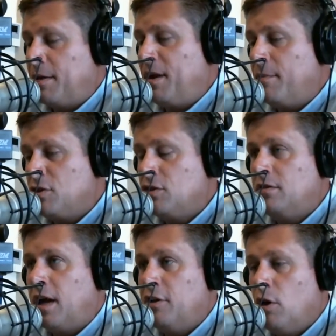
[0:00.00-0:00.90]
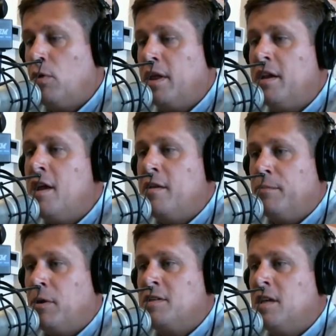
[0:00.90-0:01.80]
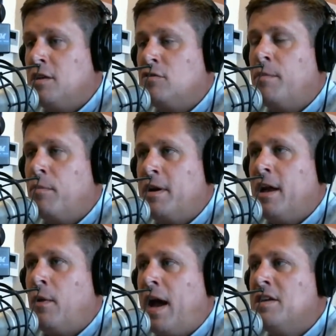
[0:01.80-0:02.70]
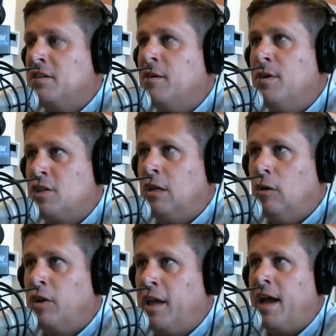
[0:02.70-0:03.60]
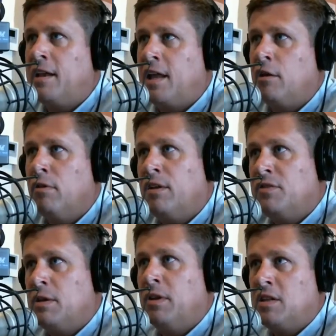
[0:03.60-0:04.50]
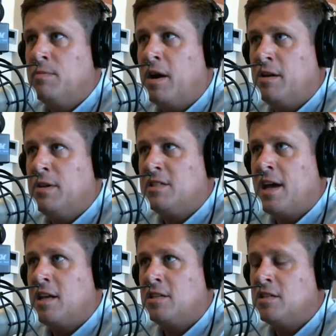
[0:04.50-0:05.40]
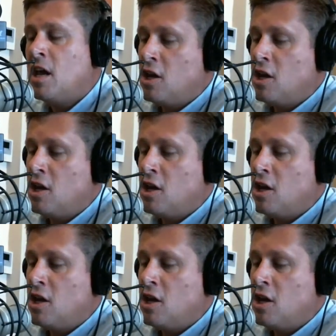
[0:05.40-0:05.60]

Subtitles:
I mean, I know that President Trump right now has a commission looking getting rid of some of these monument statuses,